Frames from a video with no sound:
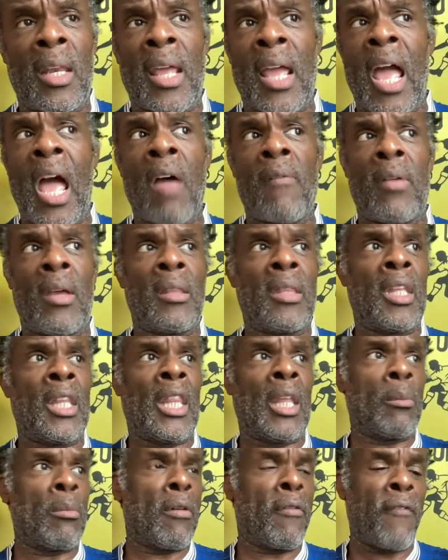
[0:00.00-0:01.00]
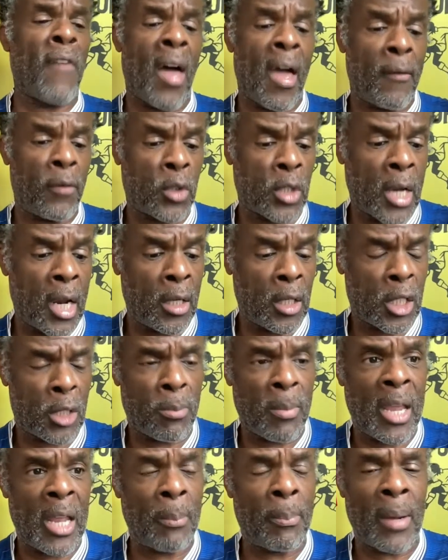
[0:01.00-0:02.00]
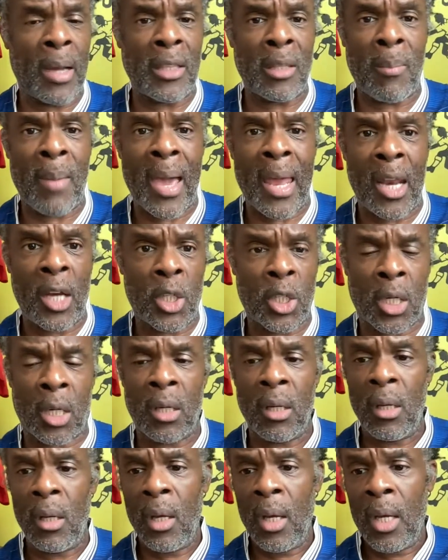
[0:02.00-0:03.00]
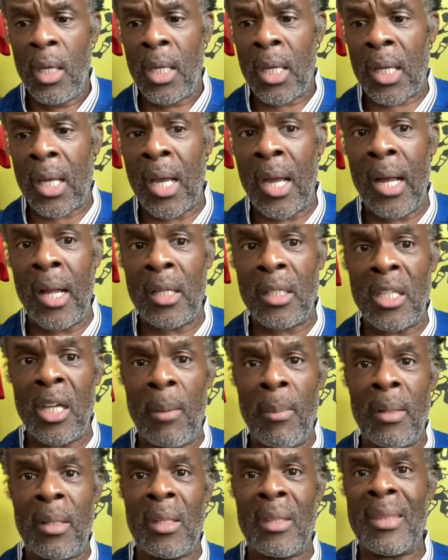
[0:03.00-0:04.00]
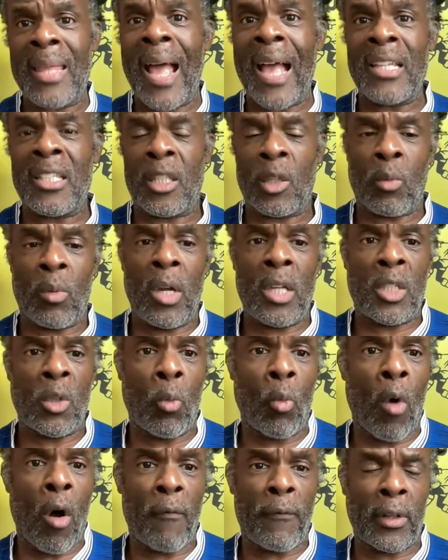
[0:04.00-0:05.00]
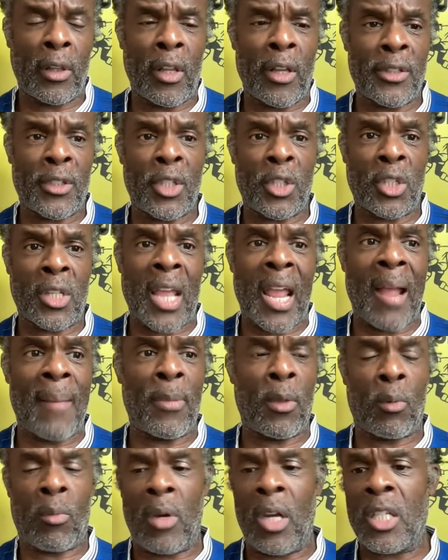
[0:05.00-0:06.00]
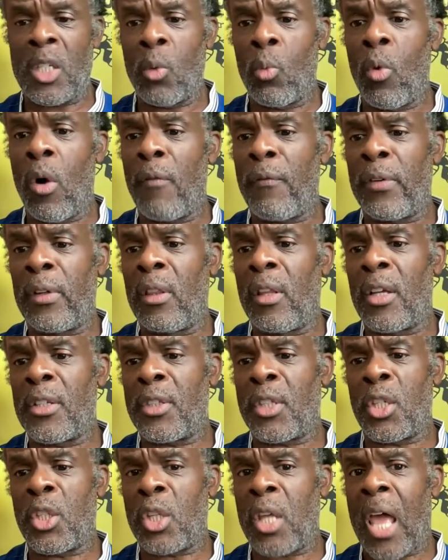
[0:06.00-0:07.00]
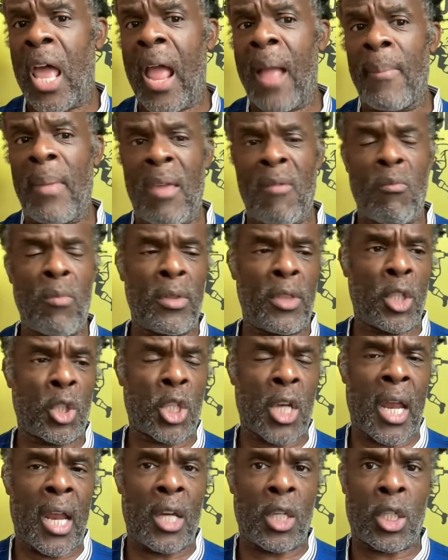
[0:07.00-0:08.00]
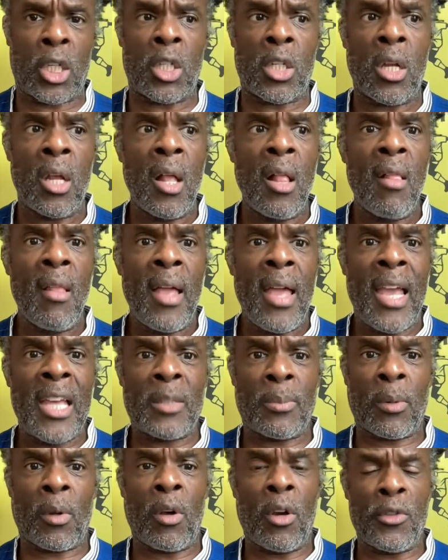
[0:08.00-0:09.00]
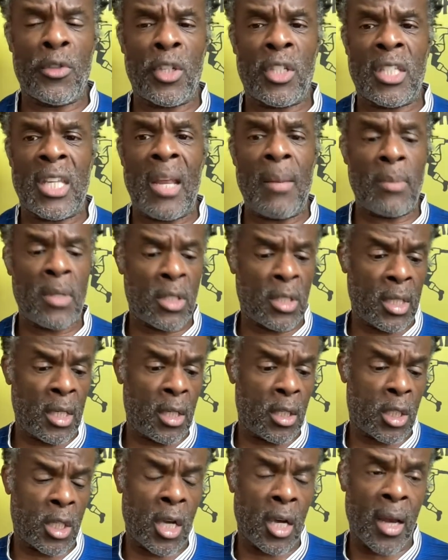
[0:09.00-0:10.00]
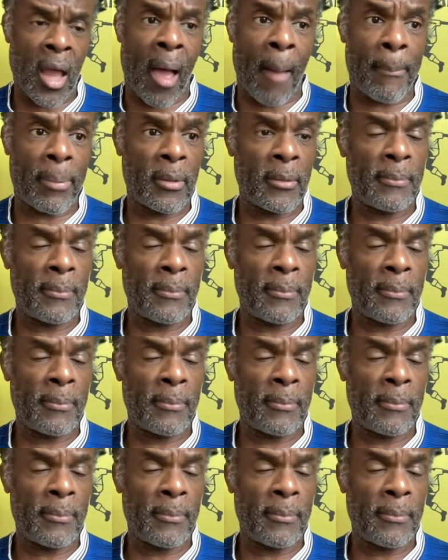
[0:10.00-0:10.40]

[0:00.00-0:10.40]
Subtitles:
have it that there were 5 changes made by the manager. You can't tell me that that's the reason Watford lost this game. The reason Watford lost this game, even with the changes, is because the team just didn't turn up.